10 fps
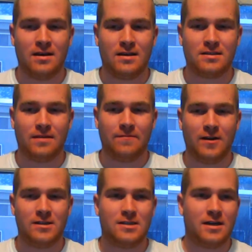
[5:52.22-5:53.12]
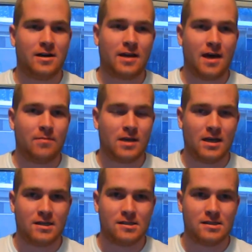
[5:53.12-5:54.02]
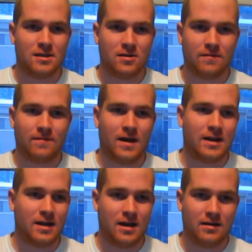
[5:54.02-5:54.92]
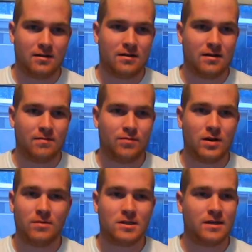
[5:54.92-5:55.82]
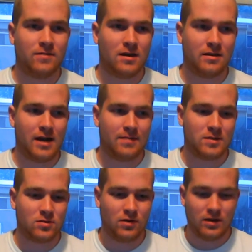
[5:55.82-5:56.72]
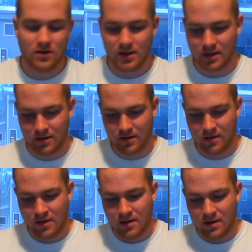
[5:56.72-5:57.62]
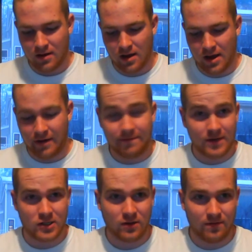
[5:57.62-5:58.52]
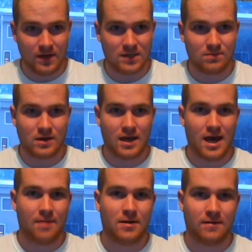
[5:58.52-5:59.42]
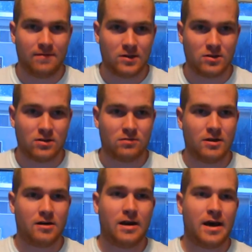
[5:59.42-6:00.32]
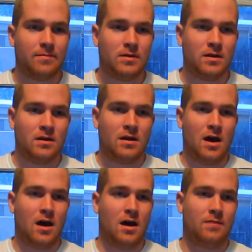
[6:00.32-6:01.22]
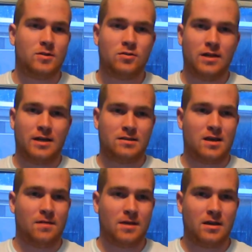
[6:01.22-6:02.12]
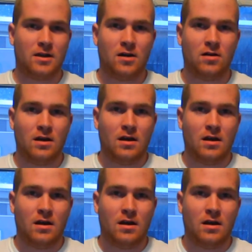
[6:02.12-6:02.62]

some very generic applications that you can find on pretty much every other app store. You know, like an official Facebook app, an official Twitter app. I'm sure that's coming. You know,